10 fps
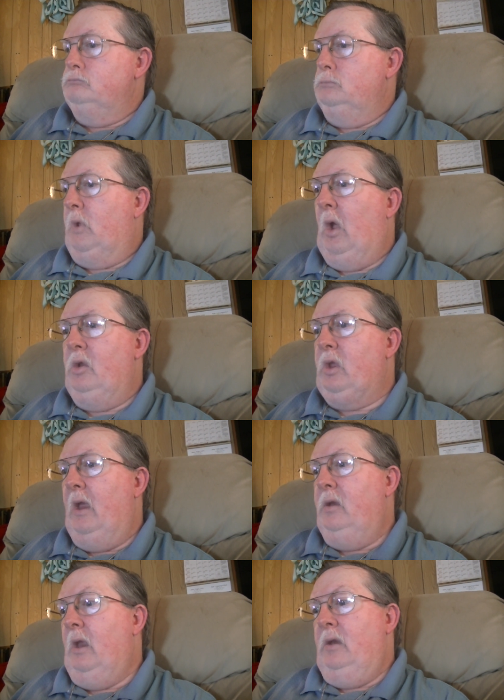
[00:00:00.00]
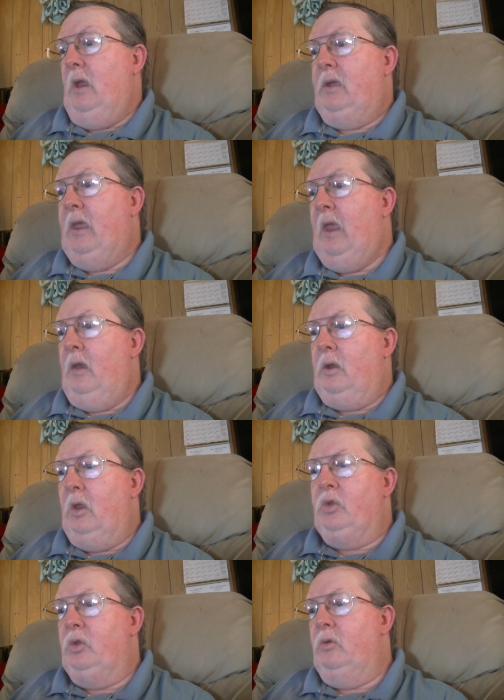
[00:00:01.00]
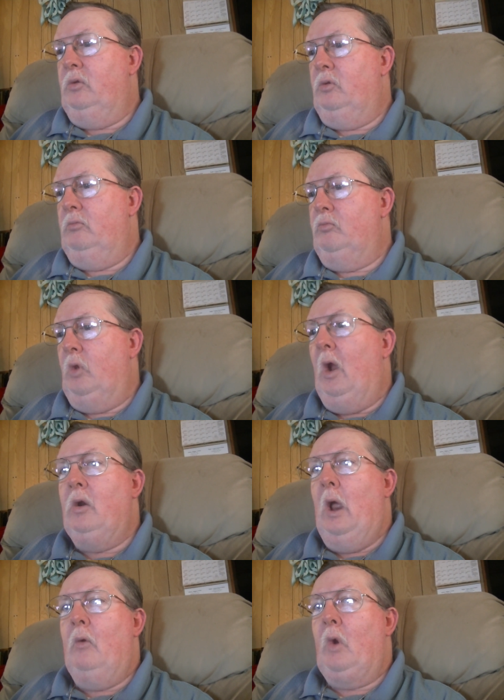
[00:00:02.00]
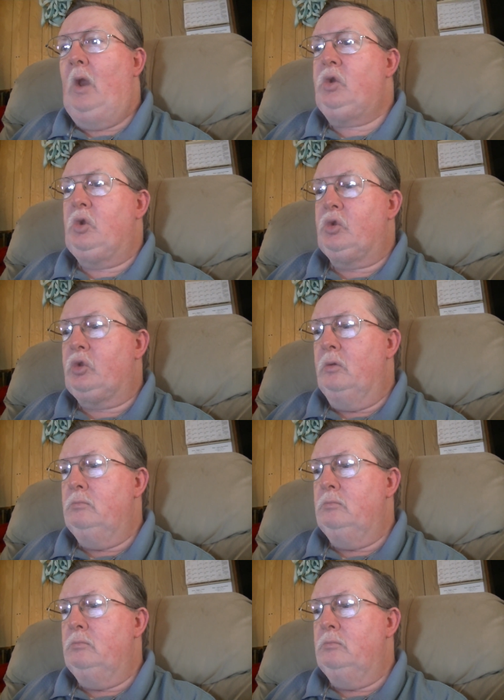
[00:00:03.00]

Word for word: Because they, they, they can't, because they're not righteous.